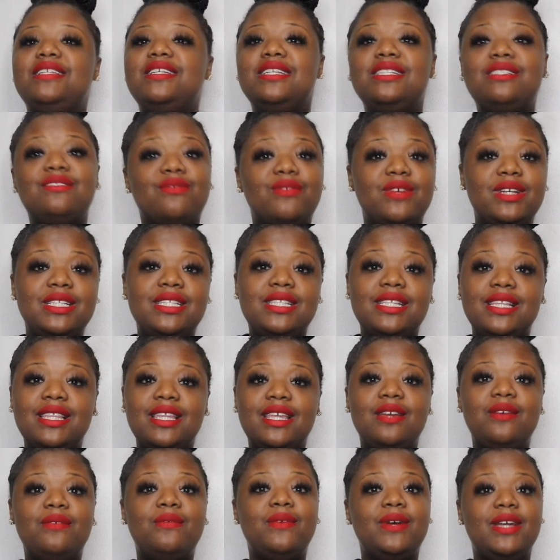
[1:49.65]
just
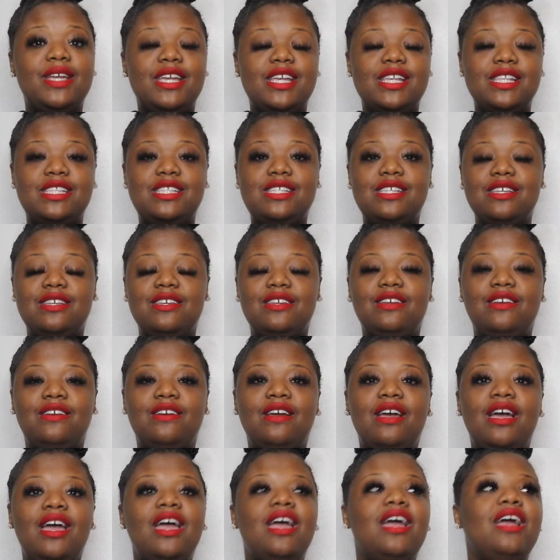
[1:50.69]
recently went
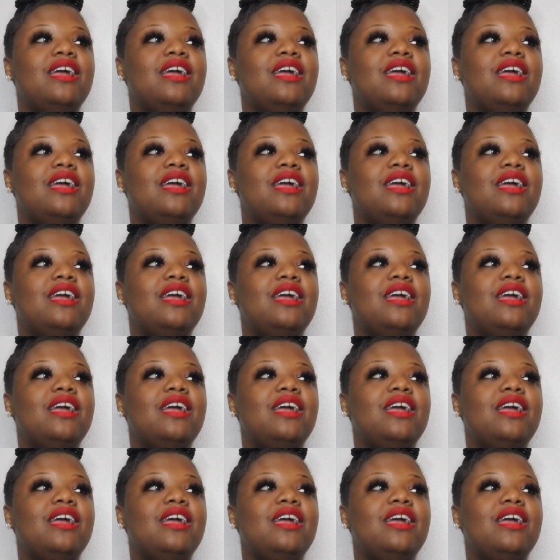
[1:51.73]
to